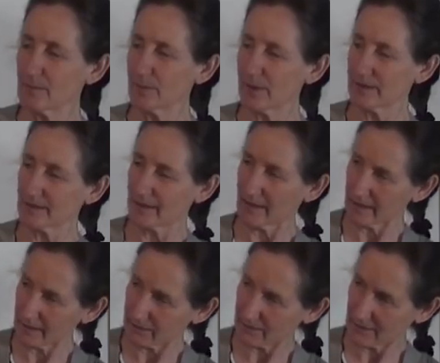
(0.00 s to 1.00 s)
By the
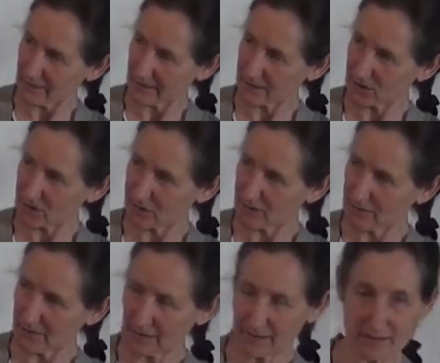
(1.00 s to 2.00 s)
end of the lecture, in
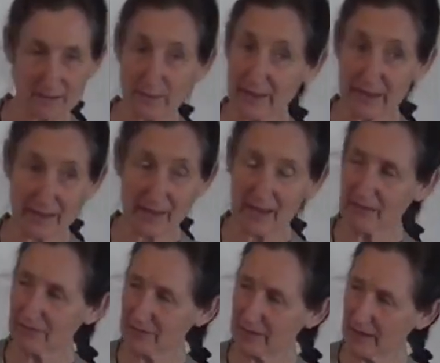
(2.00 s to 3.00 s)
fact, in about
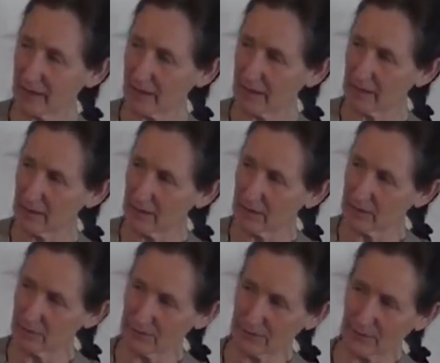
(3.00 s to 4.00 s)
half an hour,
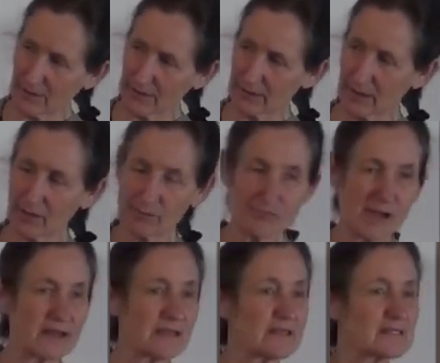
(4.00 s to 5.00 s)
you'll find a
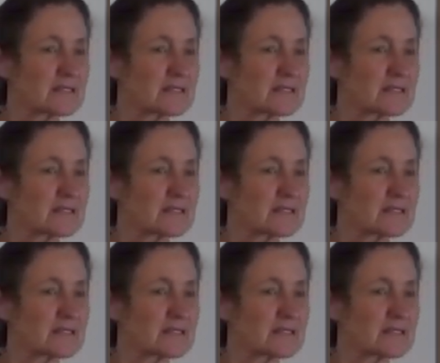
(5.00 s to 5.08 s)
runny